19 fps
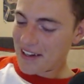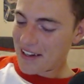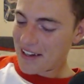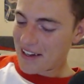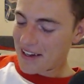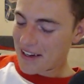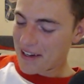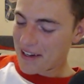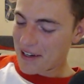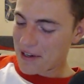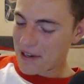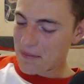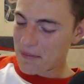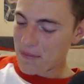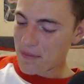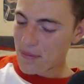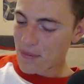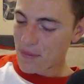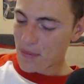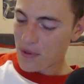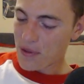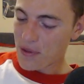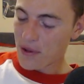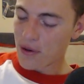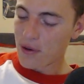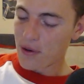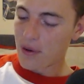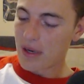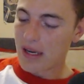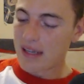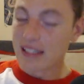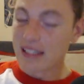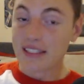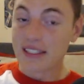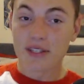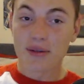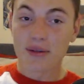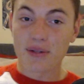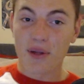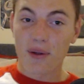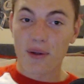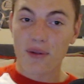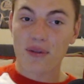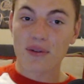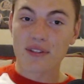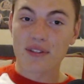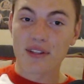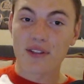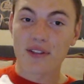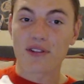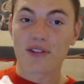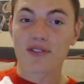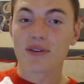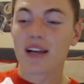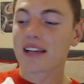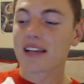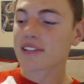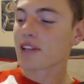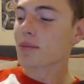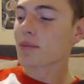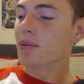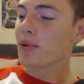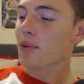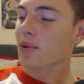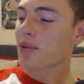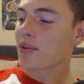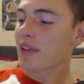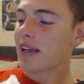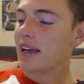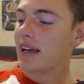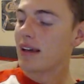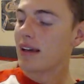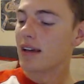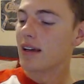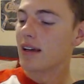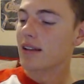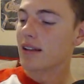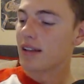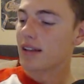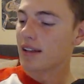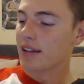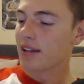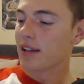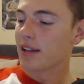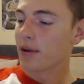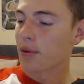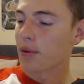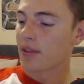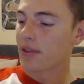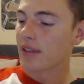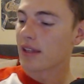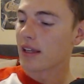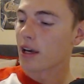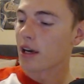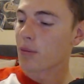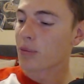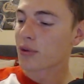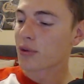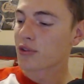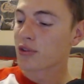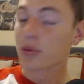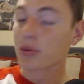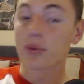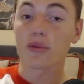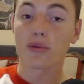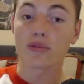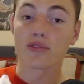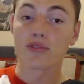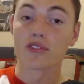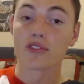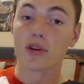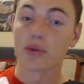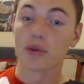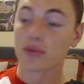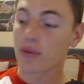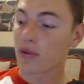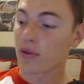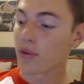In here it also lists the track numbers, and then there's the producer's note.